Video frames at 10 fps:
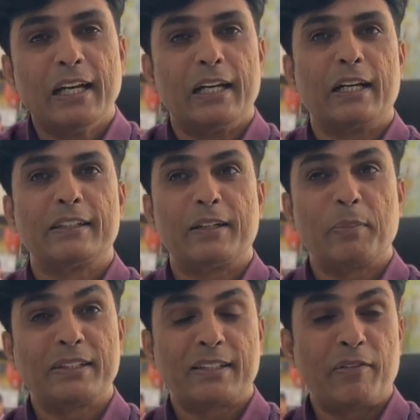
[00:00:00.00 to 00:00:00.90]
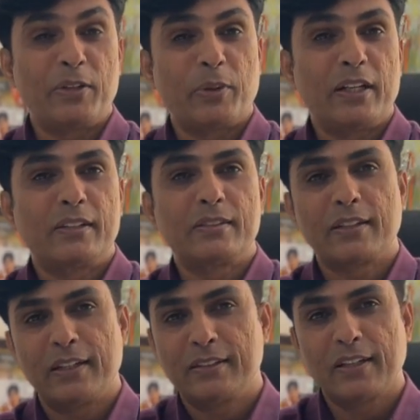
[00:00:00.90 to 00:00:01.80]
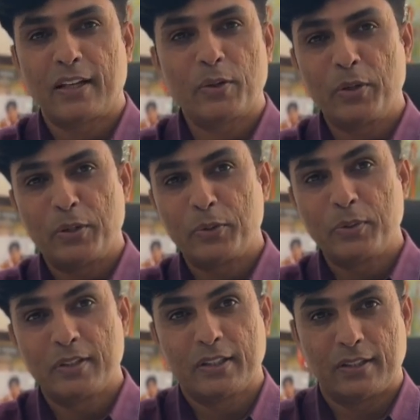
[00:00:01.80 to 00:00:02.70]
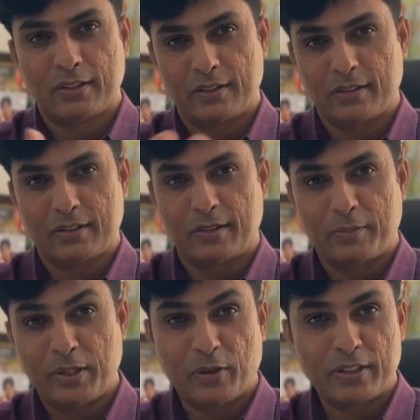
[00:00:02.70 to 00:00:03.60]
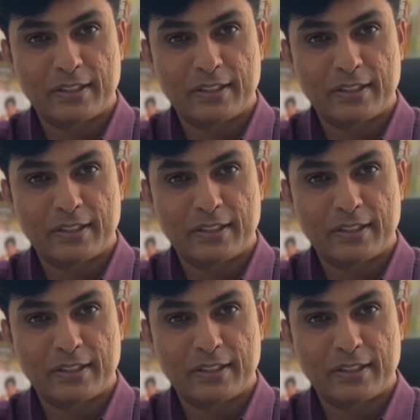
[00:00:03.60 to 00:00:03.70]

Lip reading: that my 7 to 8 kids are going to be on the